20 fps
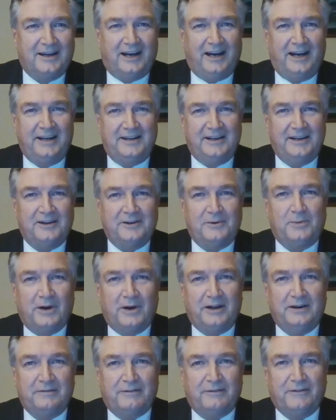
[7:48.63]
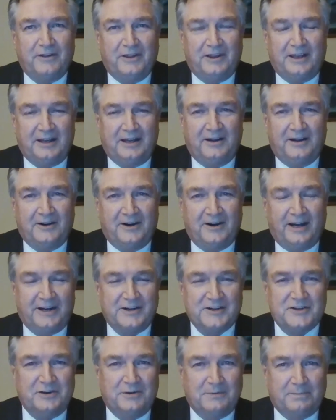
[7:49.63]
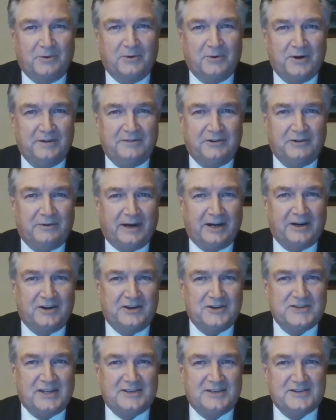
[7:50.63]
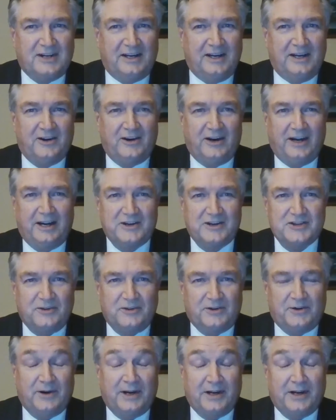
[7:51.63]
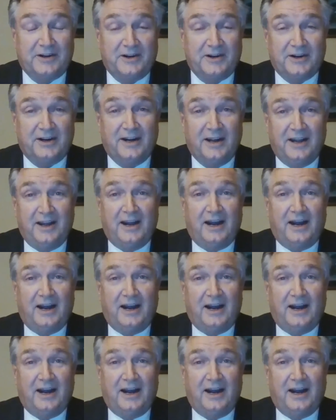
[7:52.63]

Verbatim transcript: I did run for the International Board of Directors as an international director.